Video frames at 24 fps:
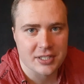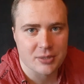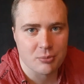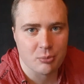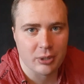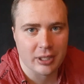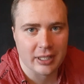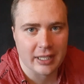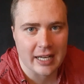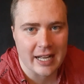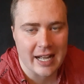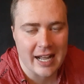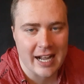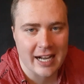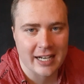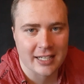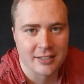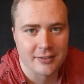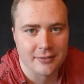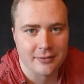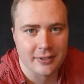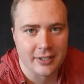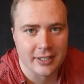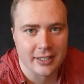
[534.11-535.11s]
being
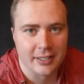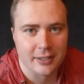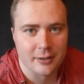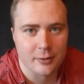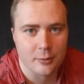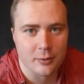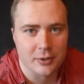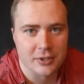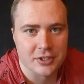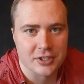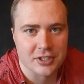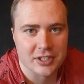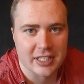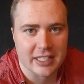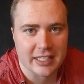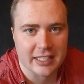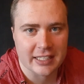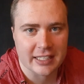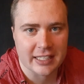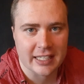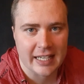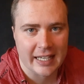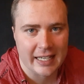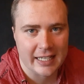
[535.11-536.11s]
activated which
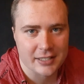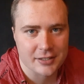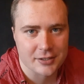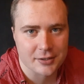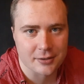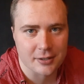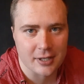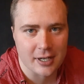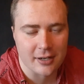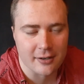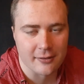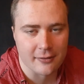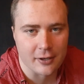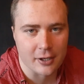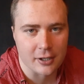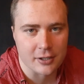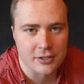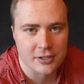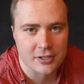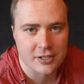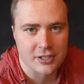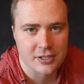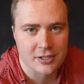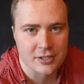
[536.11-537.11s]
take cancer out of our
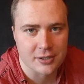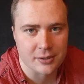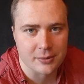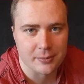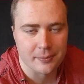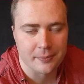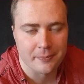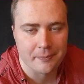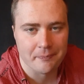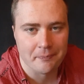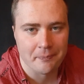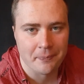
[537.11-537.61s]
system.